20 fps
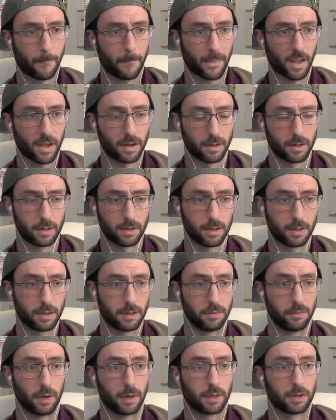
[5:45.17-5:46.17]
And he
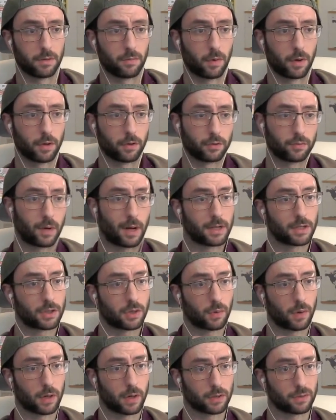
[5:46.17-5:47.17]
went to one of those red
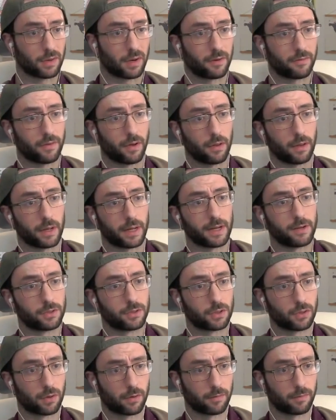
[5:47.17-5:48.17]
squares where I felt like he was
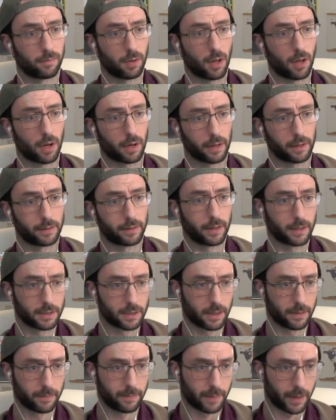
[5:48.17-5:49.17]
sort of blocking things
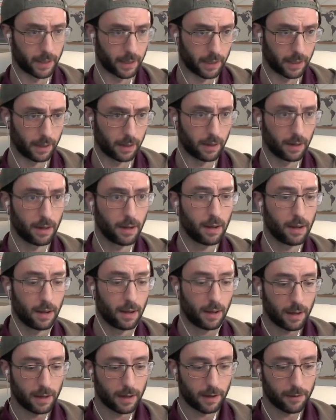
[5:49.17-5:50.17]
up,
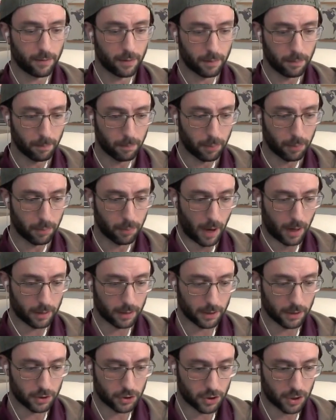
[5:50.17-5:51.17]
giving black
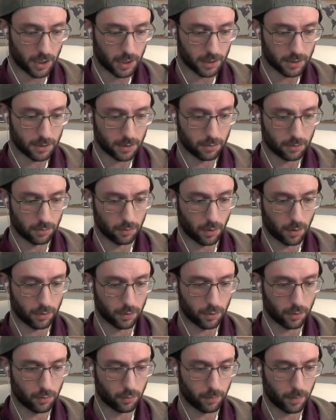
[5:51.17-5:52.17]
this chance to,
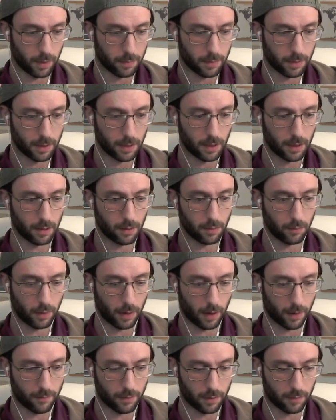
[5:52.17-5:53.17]
although maybe we
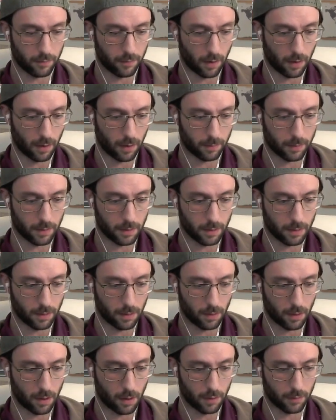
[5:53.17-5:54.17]
haven't developed
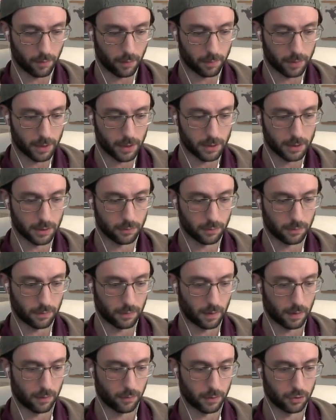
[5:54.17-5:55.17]
all of our pieces, we've
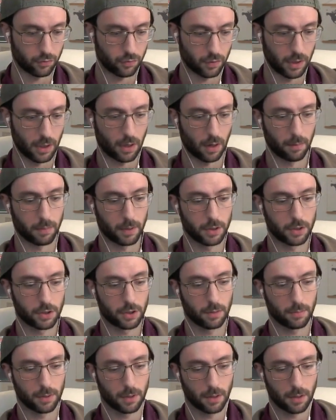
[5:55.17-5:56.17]
had to retreat our
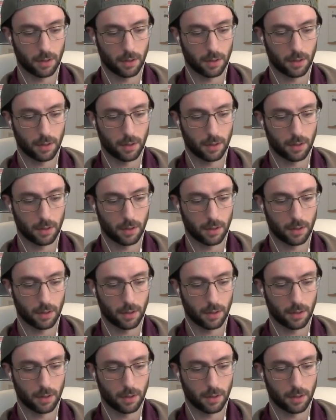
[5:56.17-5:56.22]
bishop,